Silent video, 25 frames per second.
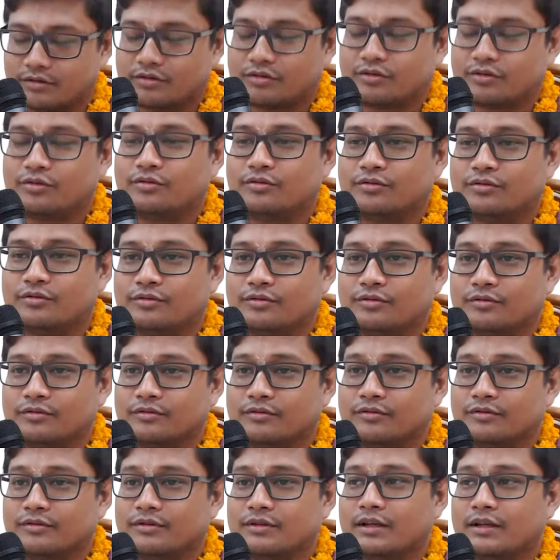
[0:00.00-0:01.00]
true.
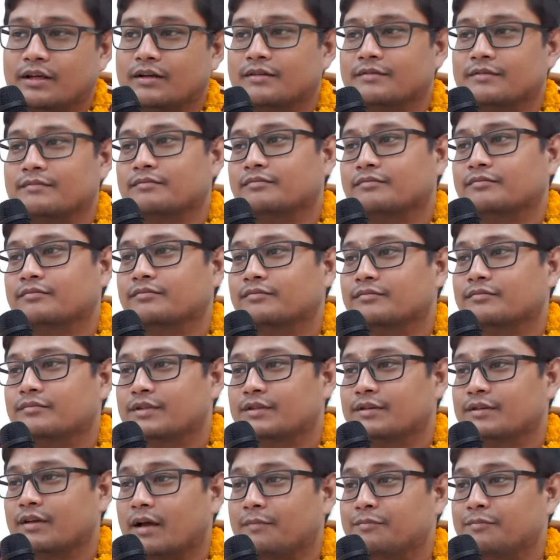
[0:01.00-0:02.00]
Yeah.
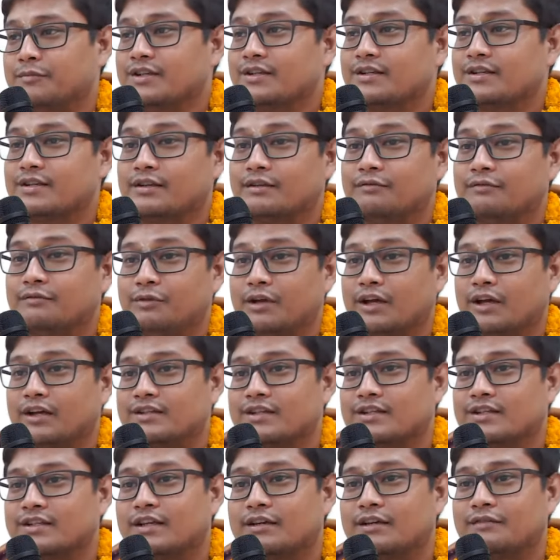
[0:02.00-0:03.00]
We are
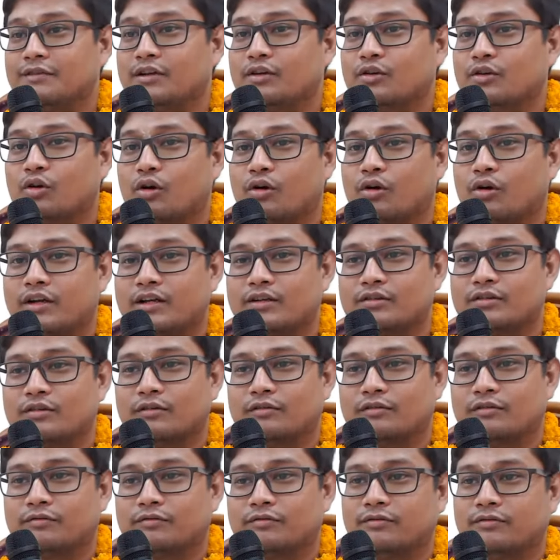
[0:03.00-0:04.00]
just giving context
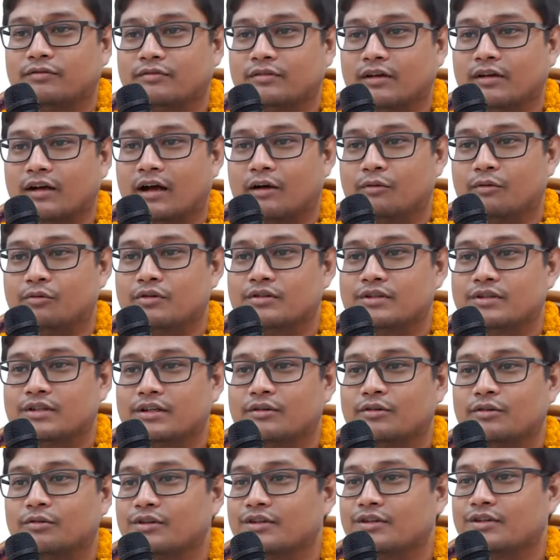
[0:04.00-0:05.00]
of our
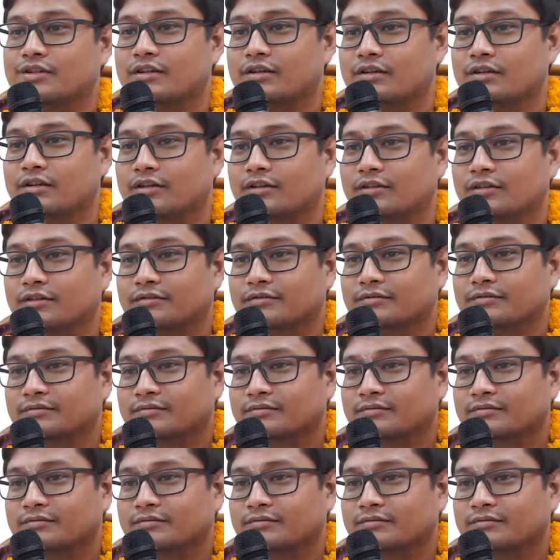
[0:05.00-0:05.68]
situation here.